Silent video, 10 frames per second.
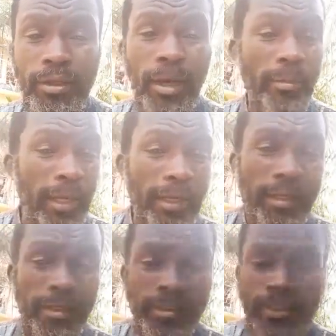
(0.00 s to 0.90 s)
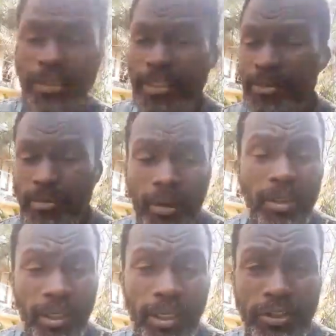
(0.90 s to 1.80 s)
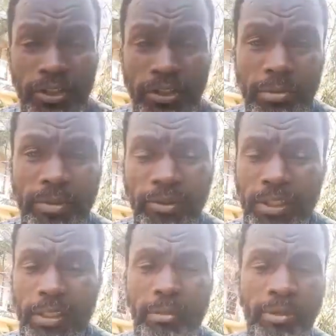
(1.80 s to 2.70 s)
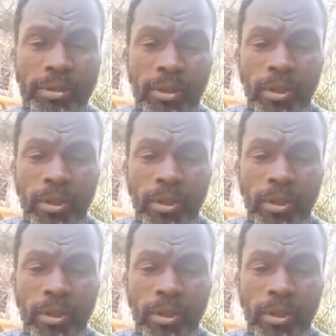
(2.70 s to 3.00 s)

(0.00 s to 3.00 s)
America and Zimbabwe relationships, for example?